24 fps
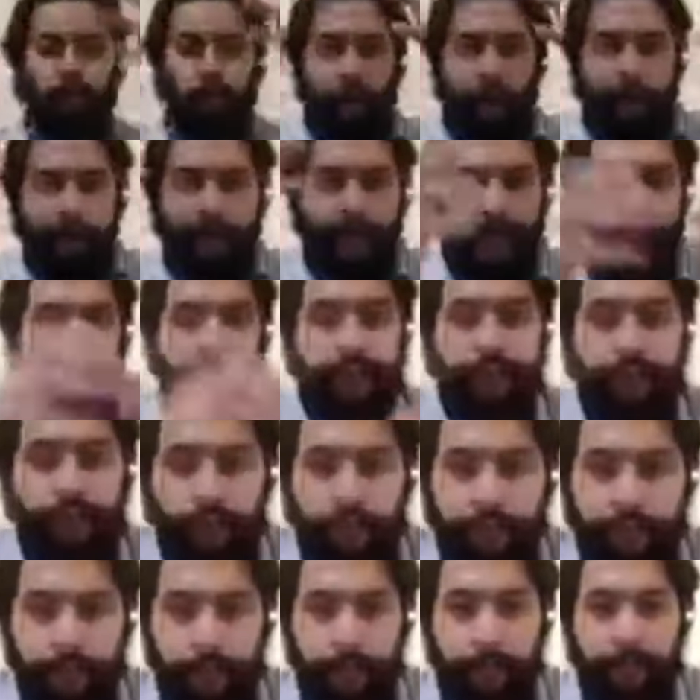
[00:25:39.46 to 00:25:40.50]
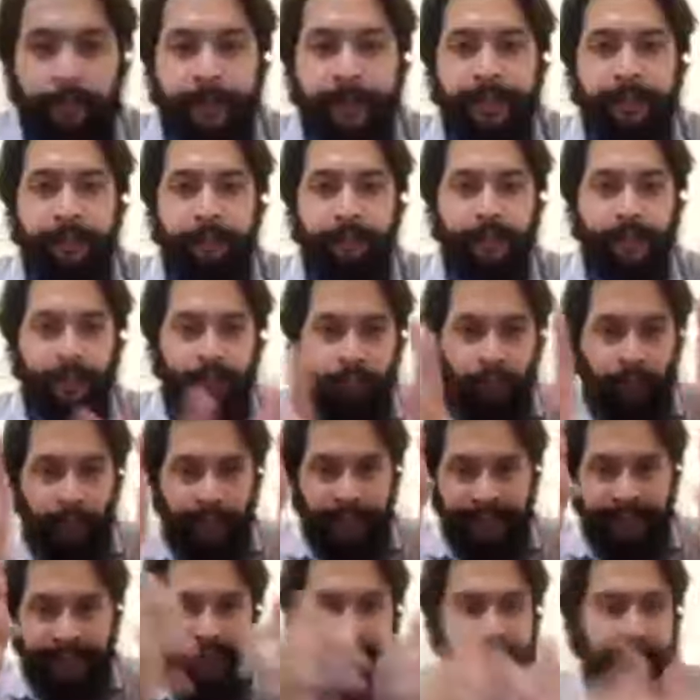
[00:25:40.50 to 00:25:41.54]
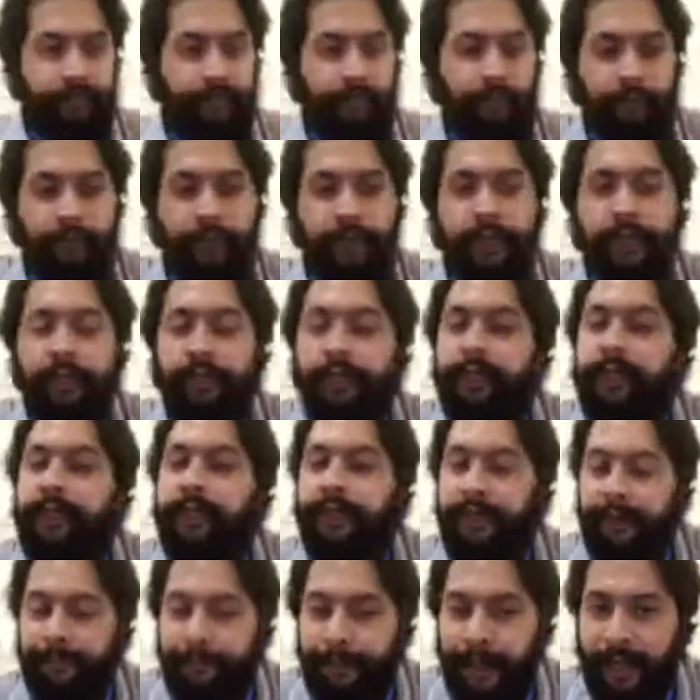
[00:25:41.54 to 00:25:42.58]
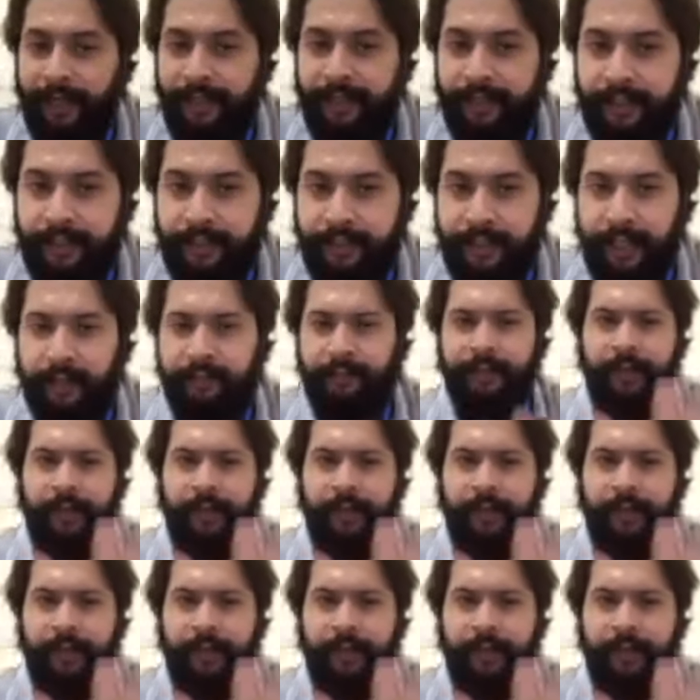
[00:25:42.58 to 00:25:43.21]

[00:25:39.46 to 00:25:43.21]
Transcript: combination of movement, so that you can see where the imbalances are,